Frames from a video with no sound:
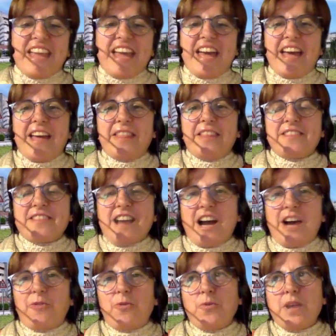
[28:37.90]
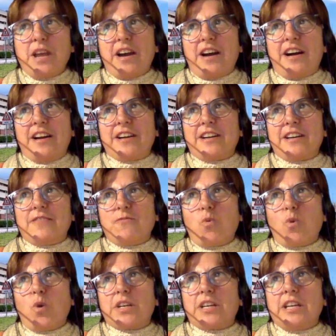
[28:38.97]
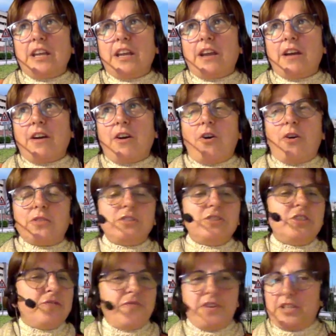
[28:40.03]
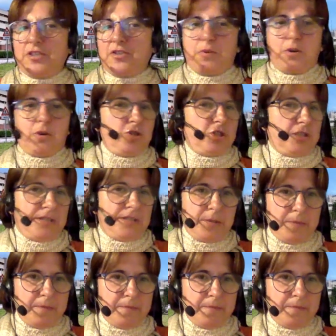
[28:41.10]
And now we are working on different projects.